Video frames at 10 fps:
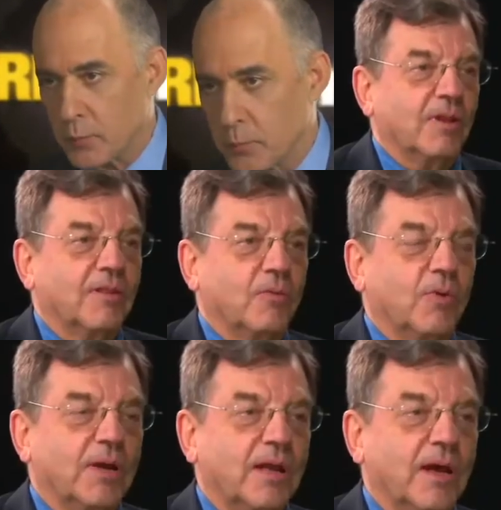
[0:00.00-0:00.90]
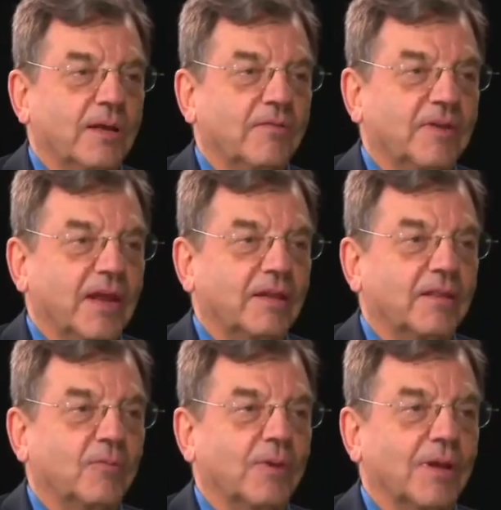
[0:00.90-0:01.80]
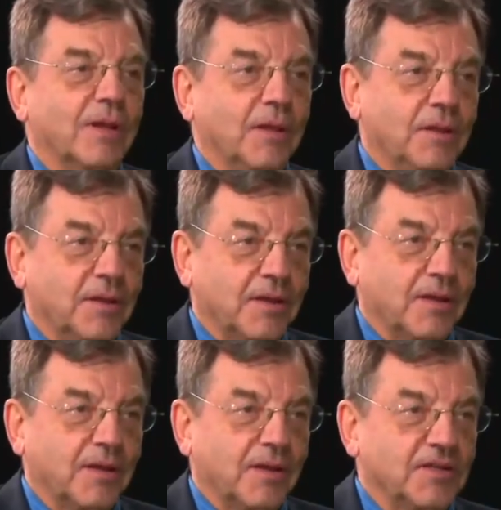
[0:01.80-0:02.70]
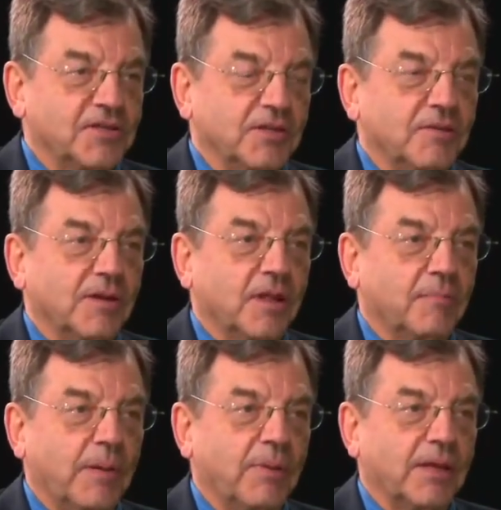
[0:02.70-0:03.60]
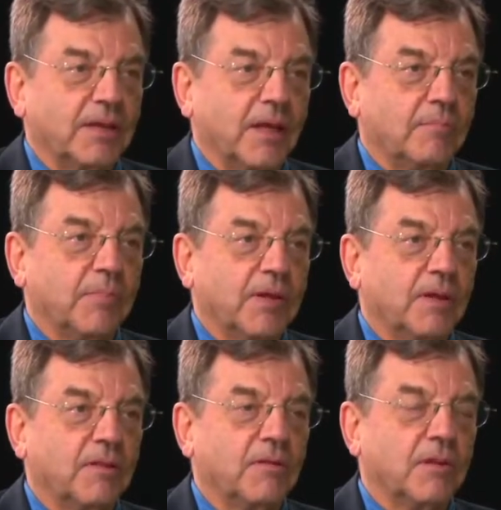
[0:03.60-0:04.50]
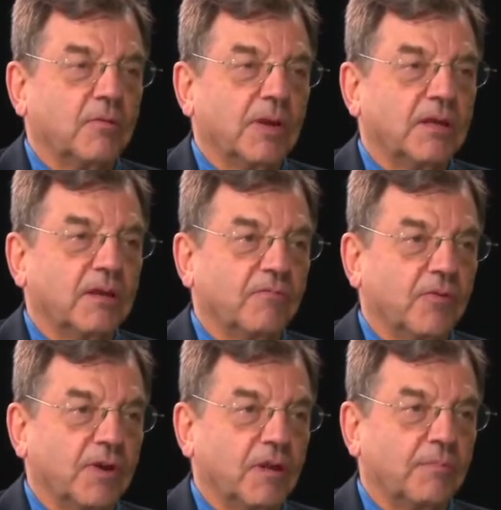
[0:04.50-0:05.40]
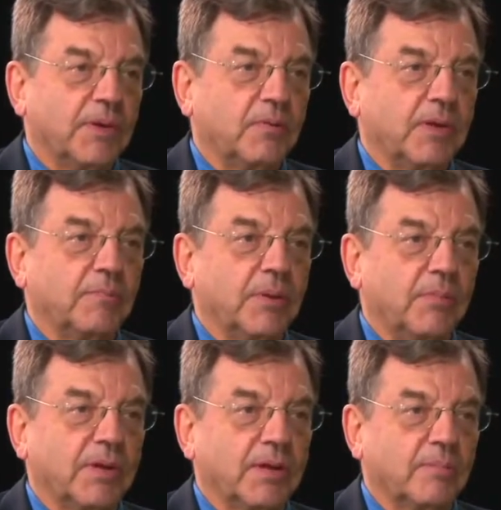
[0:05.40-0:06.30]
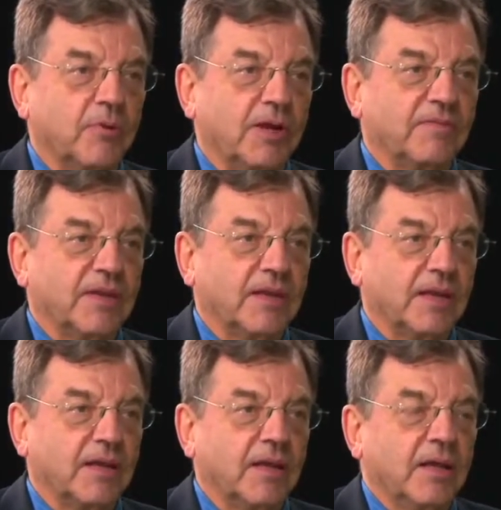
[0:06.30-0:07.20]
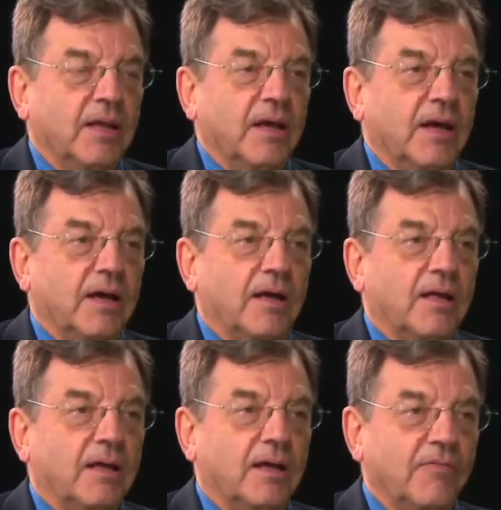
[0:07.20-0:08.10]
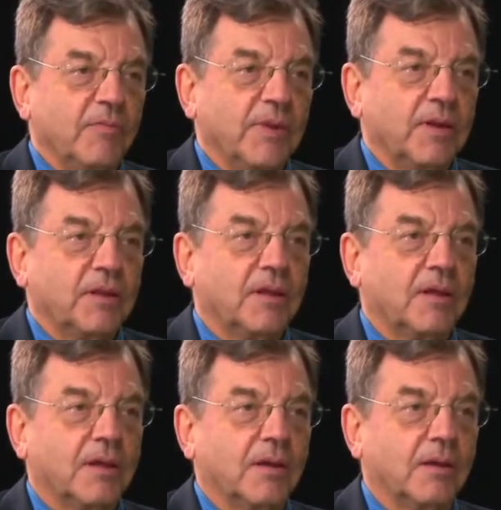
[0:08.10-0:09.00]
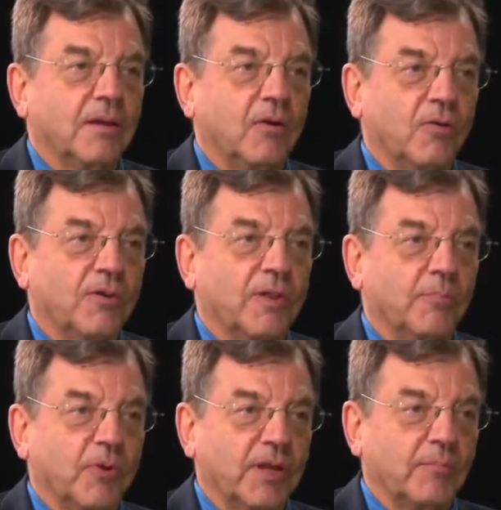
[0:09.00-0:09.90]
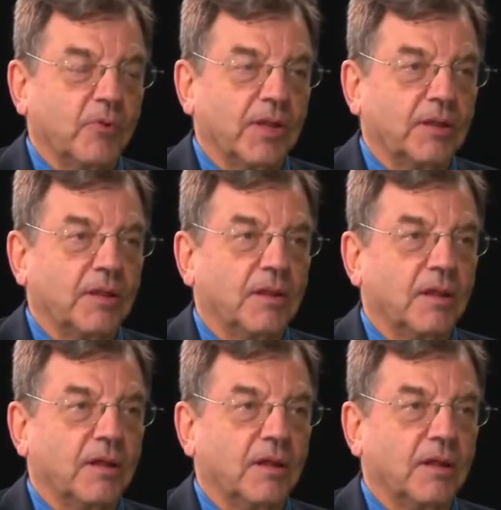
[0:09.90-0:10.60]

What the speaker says: Well, the one kind of debt that really isn't an issue is public debt, because there's a great difference between public and private debt. Governments can own the printing presses.